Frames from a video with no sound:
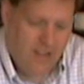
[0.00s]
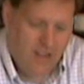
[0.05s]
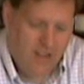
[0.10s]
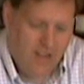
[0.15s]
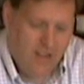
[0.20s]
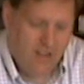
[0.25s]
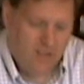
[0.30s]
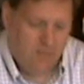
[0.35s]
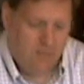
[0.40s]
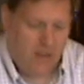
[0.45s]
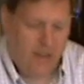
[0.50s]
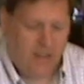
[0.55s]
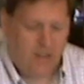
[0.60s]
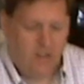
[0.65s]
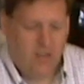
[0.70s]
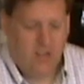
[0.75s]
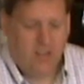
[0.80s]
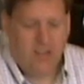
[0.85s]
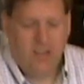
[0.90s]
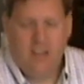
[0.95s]
My
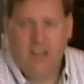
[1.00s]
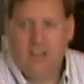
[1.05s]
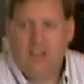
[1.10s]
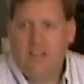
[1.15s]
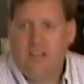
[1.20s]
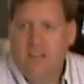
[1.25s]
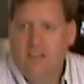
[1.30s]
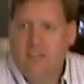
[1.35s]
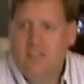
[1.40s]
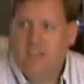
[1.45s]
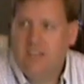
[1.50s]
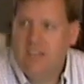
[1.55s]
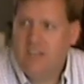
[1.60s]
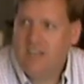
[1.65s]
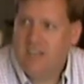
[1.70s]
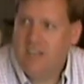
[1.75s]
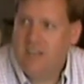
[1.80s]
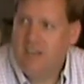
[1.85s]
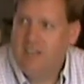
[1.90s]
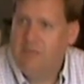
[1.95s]
cook kit
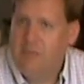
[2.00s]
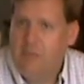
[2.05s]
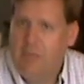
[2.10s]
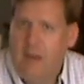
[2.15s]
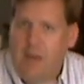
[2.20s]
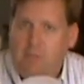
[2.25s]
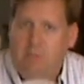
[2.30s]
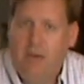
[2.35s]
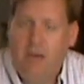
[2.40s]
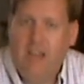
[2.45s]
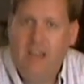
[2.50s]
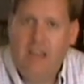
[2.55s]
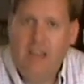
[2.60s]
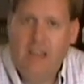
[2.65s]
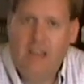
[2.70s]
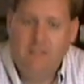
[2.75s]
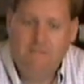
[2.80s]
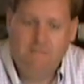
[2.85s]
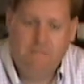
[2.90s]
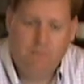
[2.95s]
consists of my
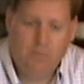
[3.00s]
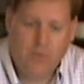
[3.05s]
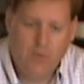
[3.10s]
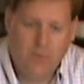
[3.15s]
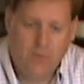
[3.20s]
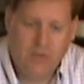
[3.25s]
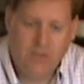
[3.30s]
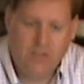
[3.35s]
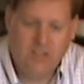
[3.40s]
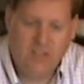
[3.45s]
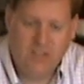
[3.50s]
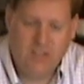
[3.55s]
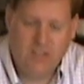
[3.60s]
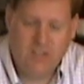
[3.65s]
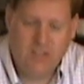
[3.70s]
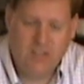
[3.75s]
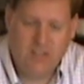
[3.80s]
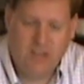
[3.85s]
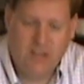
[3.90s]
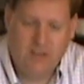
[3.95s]
plate, which
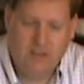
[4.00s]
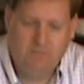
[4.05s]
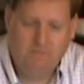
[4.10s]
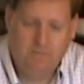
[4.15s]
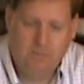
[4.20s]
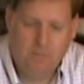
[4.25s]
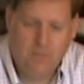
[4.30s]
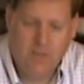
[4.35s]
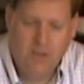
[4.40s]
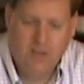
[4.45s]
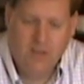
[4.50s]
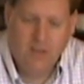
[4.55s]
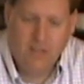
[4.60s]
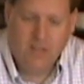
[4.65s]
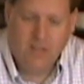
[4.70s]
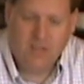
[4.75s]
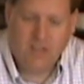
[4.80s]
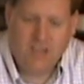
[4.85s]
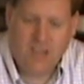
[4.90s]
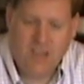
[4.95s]
is,
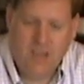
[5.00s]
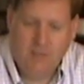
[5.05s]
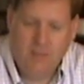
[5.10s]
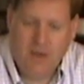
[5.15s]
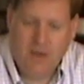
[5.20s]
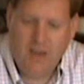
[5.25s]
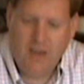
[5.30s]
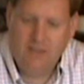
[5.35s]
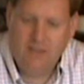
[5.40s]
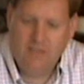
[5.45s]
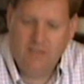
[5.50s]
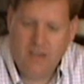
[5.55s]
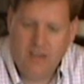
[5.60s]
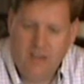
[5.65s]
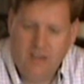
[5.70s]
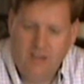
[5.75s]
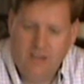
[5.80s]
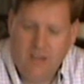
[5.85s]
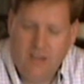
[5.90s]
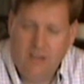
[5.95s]
this came out of
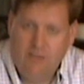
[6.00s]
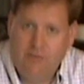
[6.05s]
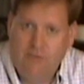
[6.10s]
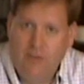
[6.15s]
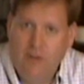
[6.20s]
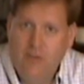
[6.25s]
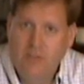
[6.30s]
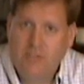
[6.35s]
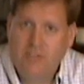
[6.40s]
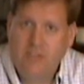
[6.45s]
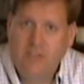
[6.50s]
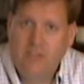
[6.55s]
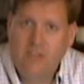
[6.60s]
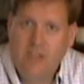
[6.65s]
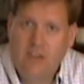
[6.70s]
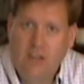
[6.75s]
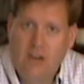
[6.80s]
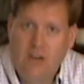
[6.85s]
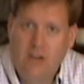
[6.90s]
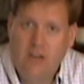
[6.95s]
a frozen
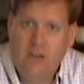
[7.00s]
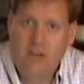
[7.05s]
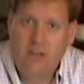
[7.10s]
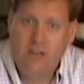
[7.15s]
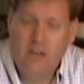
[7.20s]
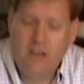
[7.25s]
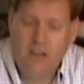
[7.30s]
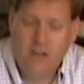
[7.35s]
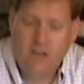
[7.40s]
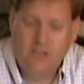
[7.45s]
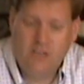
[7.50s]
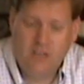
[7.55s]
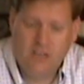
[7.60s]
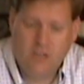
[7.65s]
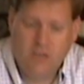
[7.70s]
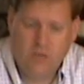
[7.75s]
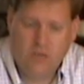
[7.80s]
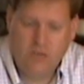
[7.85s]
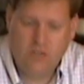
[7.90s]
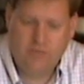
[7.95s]
dinner, Healthy
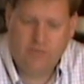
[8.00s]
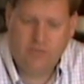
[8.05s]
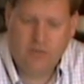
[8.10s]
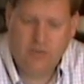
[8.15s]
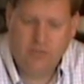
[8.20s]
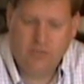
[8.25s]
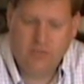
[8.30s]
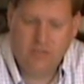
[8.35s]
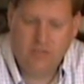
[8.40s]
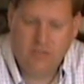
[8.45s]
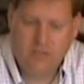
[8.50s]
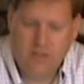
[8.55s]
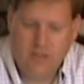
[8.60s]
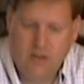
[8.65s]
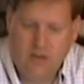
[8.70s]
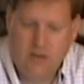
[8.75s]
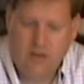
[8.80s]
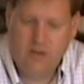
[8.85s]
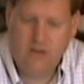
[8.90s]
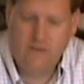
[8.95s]
Choice frozen
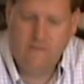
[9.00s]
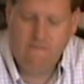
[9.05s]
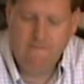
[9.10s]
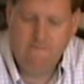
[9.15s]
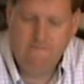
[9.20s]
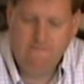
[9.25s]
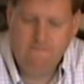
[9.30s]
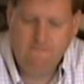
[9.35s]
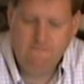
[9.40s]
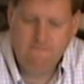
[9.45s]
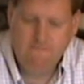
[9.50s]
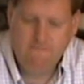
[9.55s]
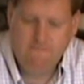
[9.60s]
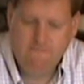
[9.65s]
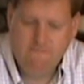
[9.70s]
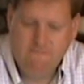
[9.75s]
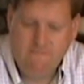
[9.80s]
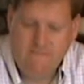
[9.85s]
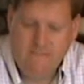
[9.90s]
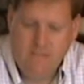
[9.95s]
dinner.
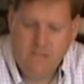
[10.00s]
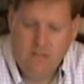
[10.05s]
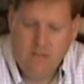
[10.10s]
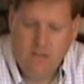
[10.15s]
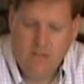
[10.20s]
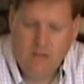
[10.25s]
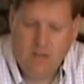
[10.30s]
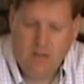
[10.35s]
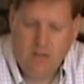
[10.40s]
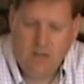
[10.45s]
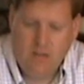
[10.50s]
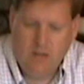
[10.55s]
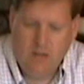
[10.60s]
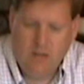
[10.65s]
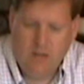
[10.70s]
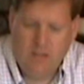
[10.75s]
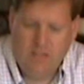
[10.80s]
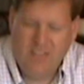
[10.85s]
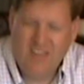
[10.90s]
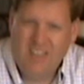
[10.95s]

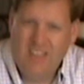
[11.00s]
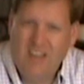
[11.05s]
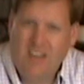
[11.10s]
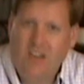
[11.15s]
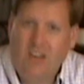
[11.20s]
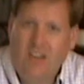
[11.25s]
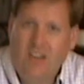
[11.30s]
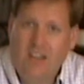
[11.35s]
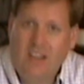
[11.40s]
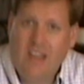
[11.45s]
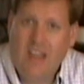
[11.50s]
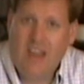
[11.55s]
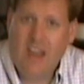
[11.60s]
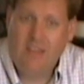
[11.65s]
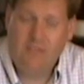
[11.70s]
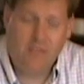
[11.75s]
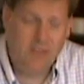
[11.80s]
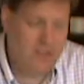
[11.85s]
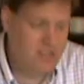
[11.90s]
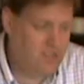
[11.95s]
I think they call it
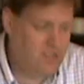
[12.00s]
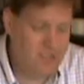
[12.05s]
cafe